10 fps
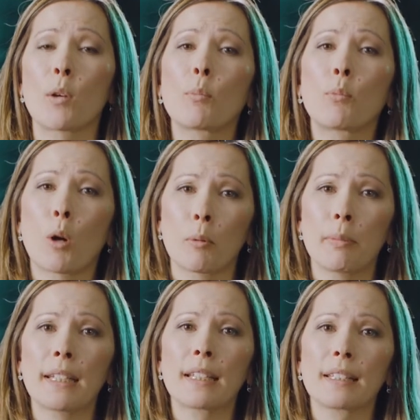will
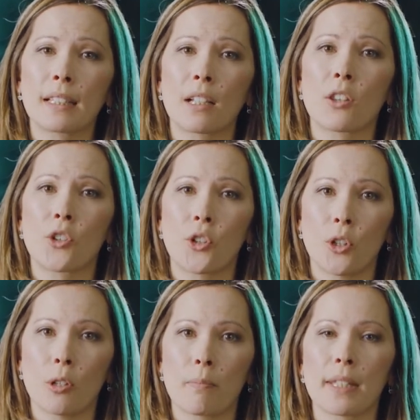probably consider the
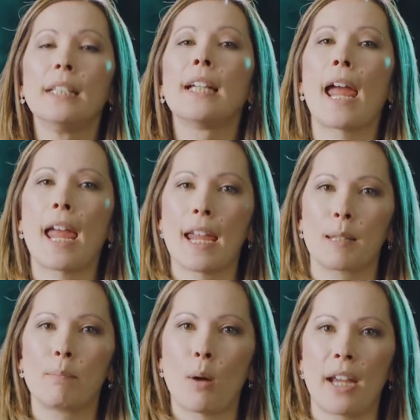terms
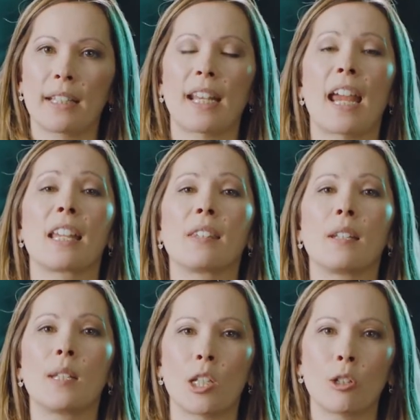as binding, as the
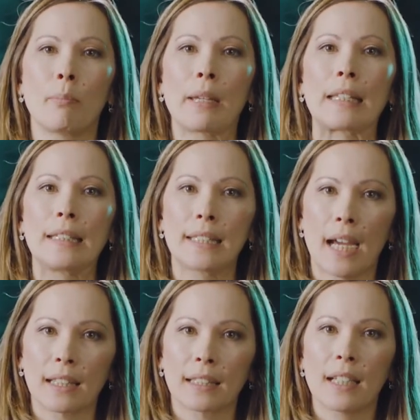deal being
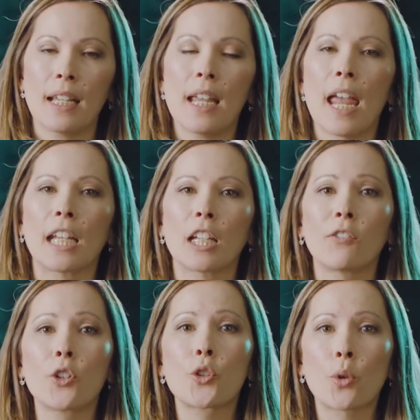done. And
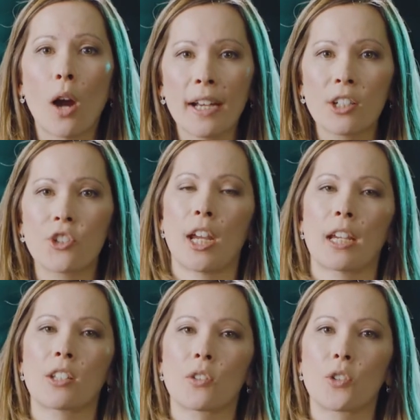if you try to
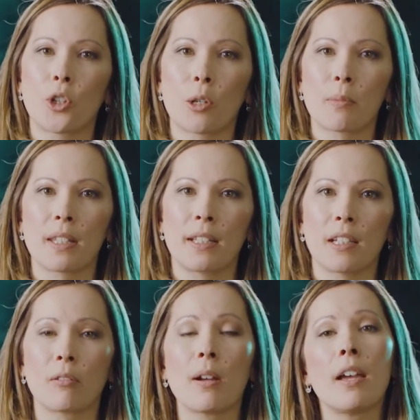change the terms of the
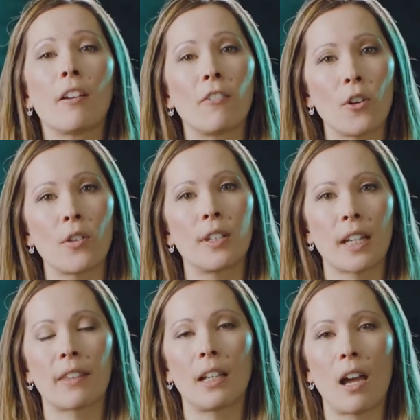deal further
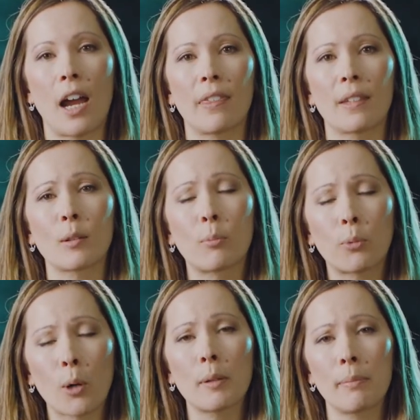down the line, this will
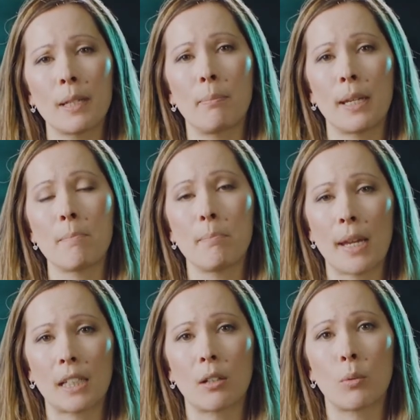probably be
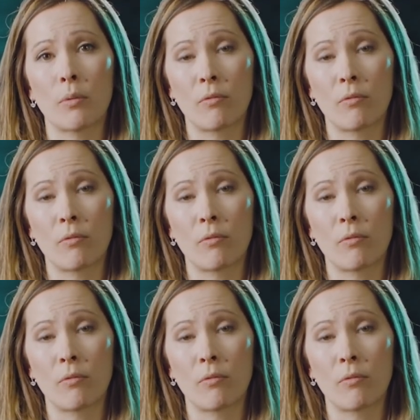met with